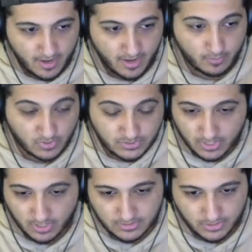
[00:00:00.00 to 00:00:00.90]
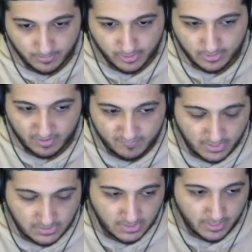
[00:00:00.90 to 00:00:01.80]
And once you're done streaming your live
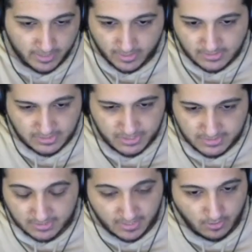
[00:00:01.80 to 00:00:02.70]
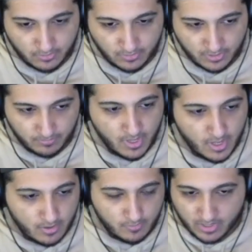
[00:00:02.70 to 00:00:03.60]
content, it can get suggested in the algorithm,
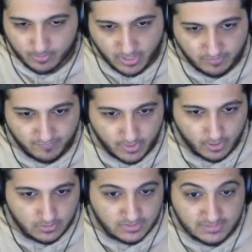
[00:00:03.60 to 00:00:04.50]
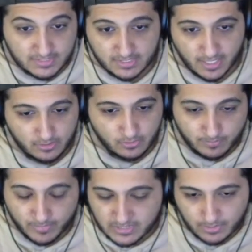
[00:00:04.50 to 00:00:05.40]
recommended videos, things like that. You
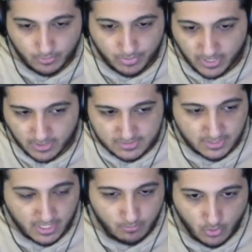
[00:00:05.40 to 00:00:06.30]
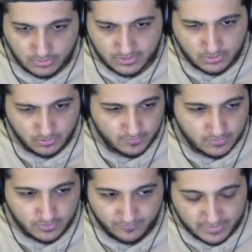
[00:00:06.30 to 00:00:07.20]
can mix up a playlist and get more residual
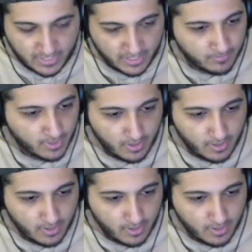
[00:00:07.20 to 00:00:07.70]
views over time.